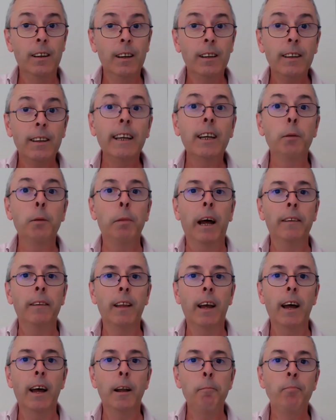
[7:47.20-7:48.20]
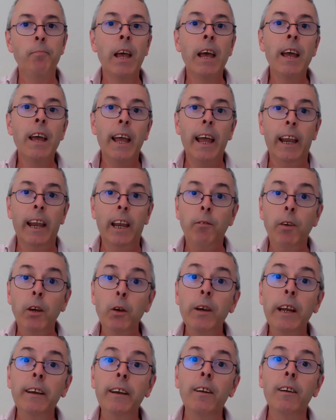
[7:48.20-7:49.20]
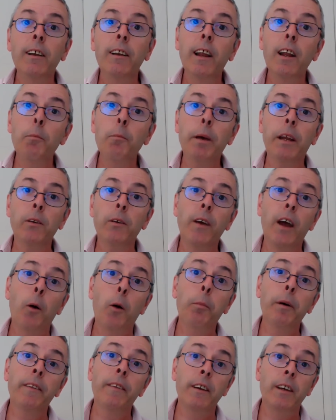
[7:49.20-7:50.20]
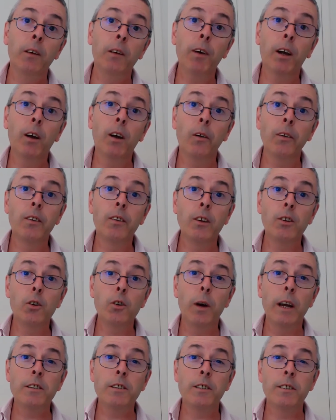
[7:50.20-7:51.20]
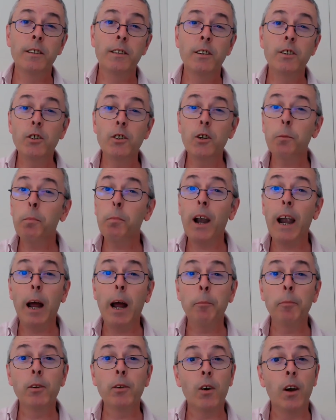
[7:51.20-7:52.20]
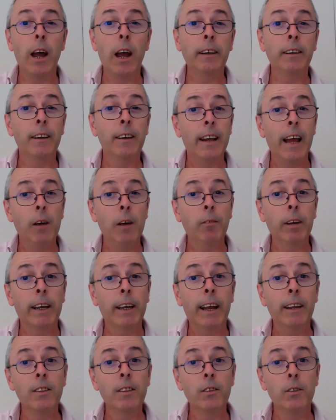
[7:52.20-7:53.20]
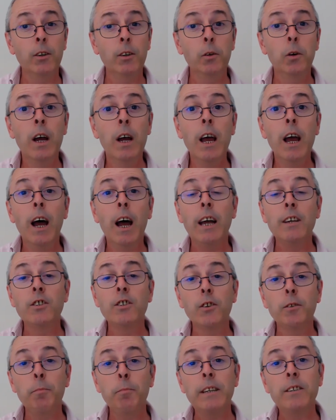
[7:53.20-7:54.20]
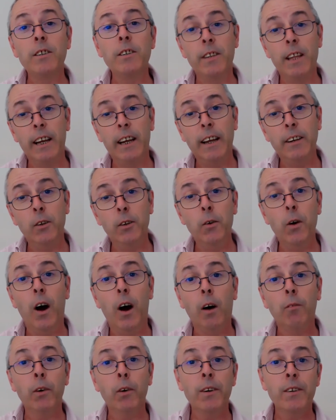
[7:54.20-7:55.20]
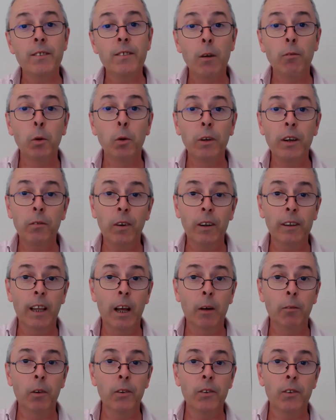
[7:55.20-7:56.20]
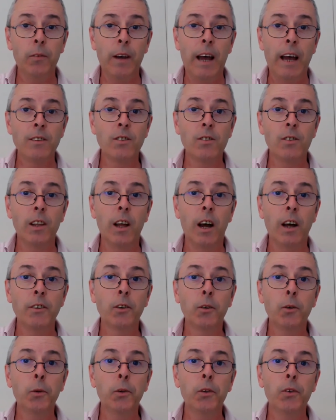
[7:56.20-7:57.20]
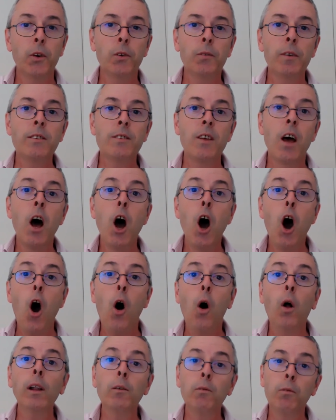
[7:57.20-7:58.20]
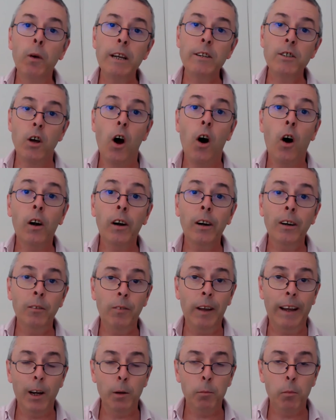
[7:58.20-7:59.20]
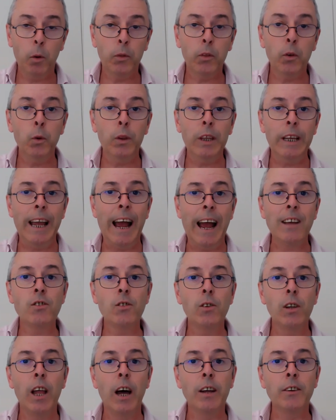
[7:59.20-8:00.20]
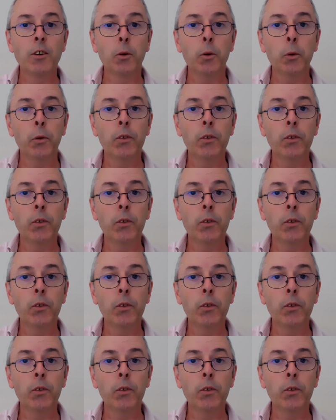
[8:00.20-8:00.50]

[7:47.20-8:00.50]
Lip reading: Think about that. And if you need a little bit of help with a difficult situation that you're perhaps trying to navigate through, I should mention that I do offer several different levels of astrological service, all of which are available through the astrological